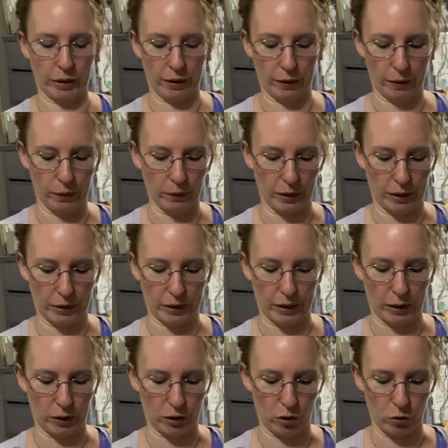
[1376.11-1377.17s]
you know, like, and
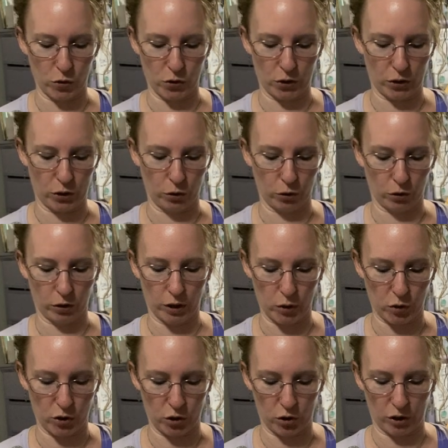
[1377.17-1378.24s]
it goes on your
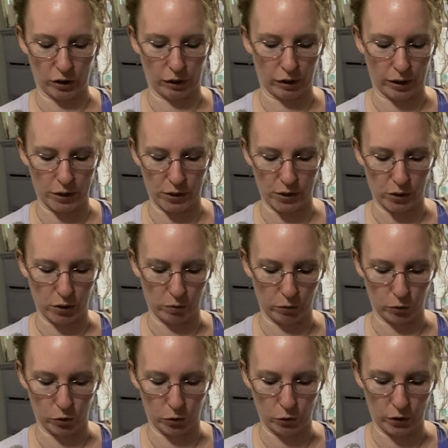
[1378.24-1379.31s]
cross-stitching license for
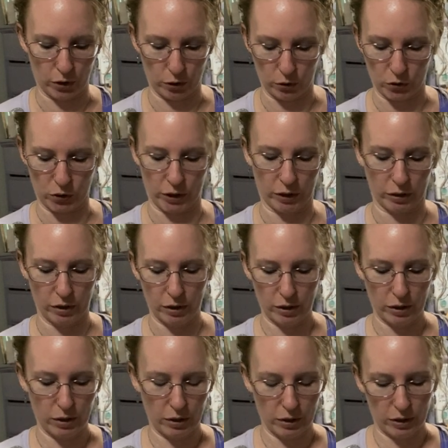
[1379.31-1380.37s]
two years. Like,
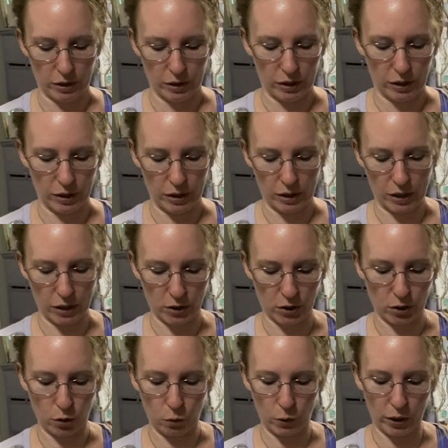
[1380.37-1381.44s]
it's
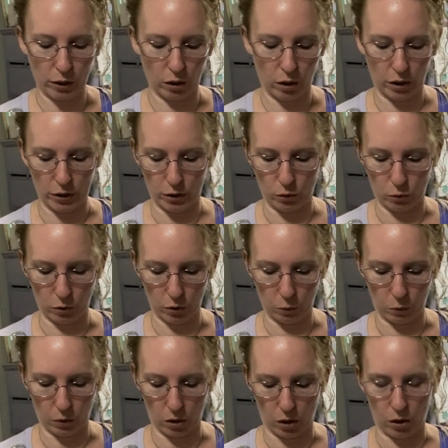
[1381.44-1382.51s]
going on your
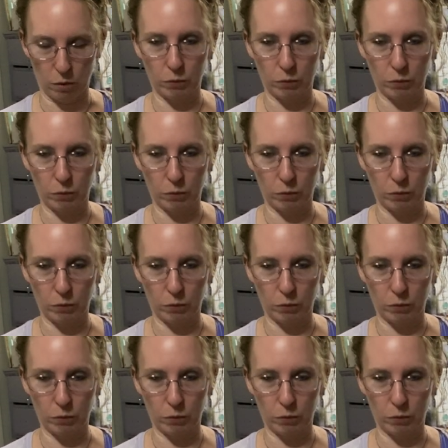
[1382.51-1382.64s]
wall